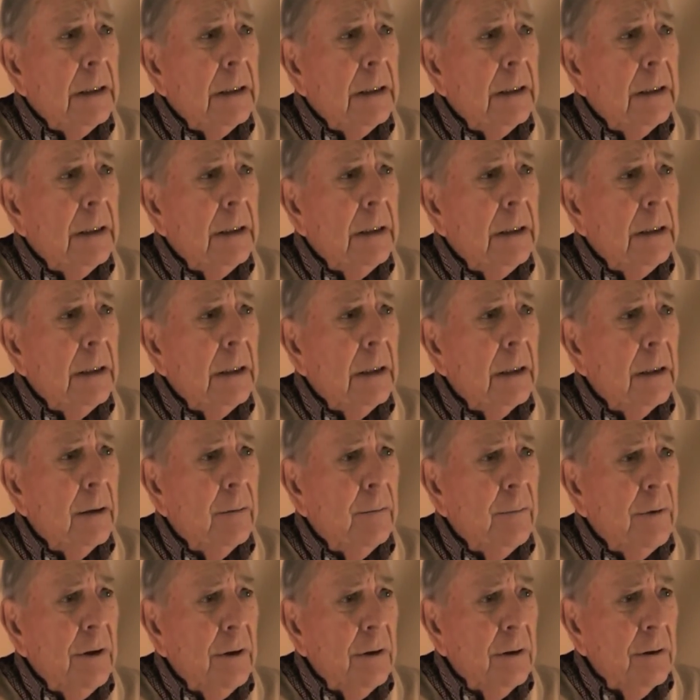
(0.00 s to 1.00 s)
the
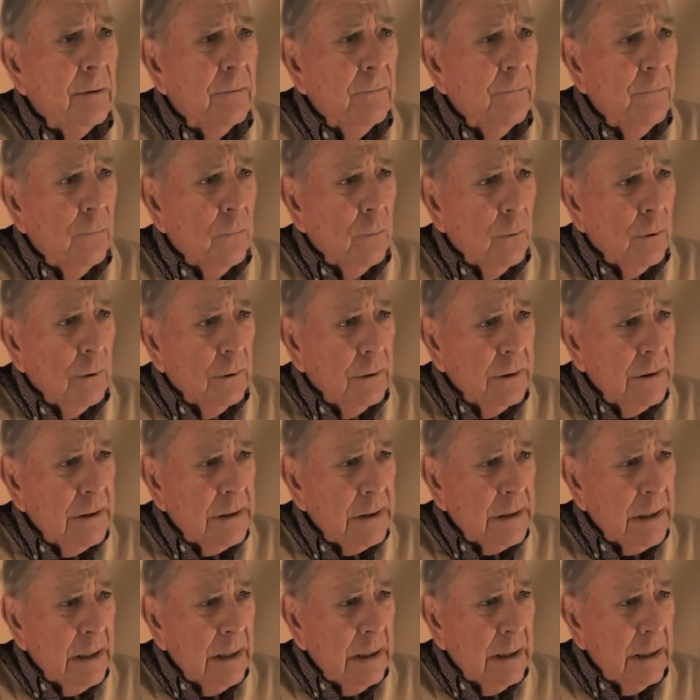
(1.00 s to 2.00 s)
Army Air
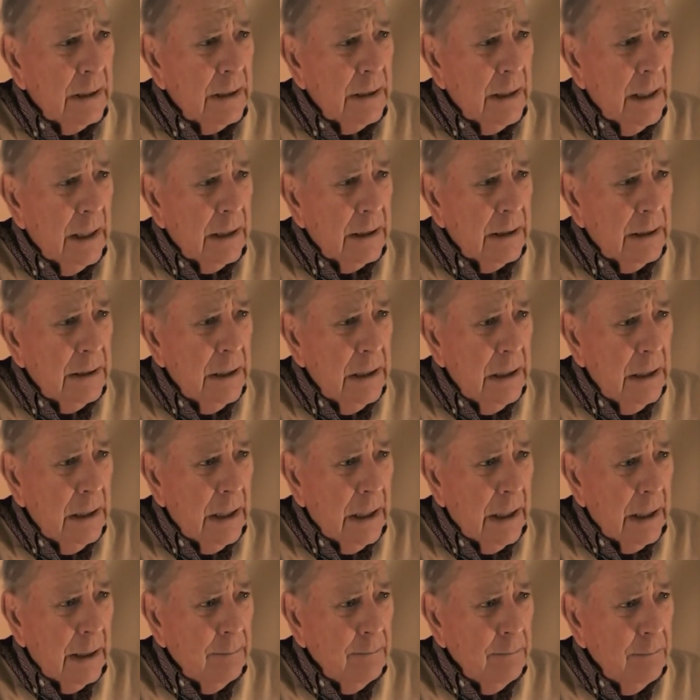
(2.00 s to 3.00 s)
Force at that
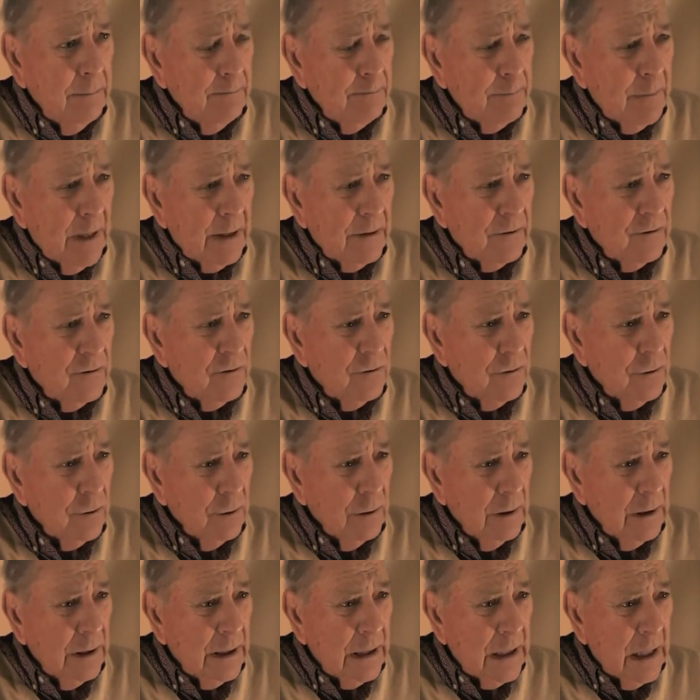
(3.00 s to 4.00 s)
time at
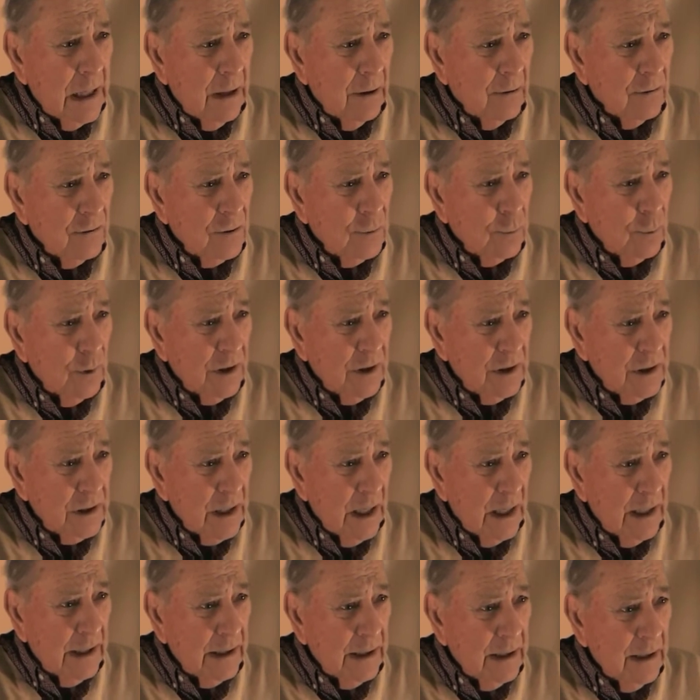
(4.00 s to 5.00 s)
Sterling House. We
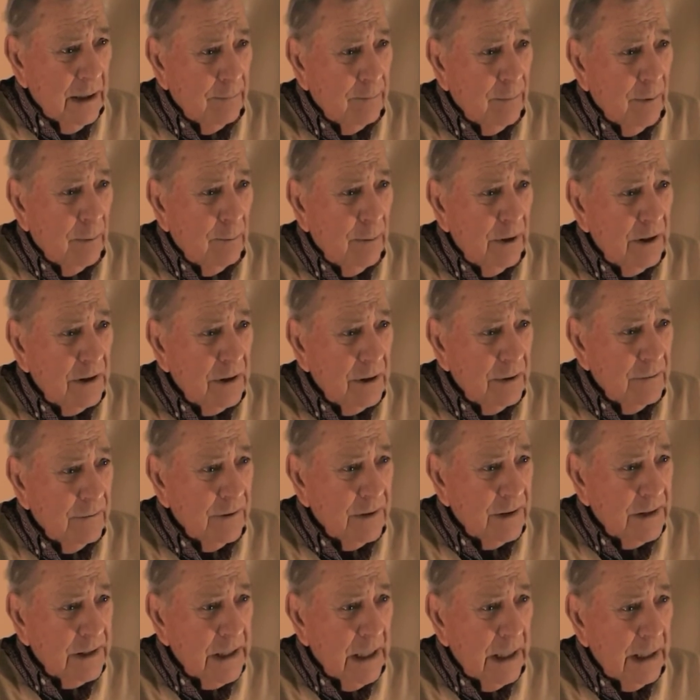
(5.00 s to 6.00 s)
signed up, a bunch of
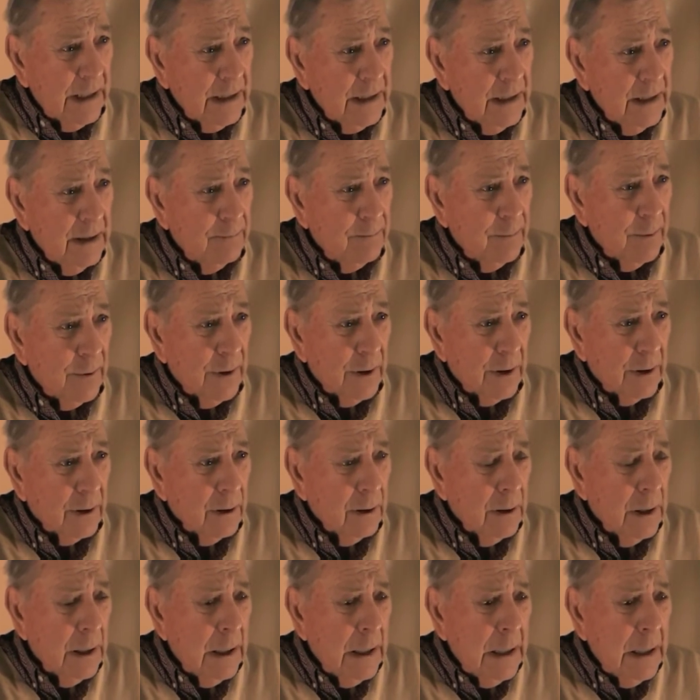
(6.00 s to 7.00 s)
us signed up there,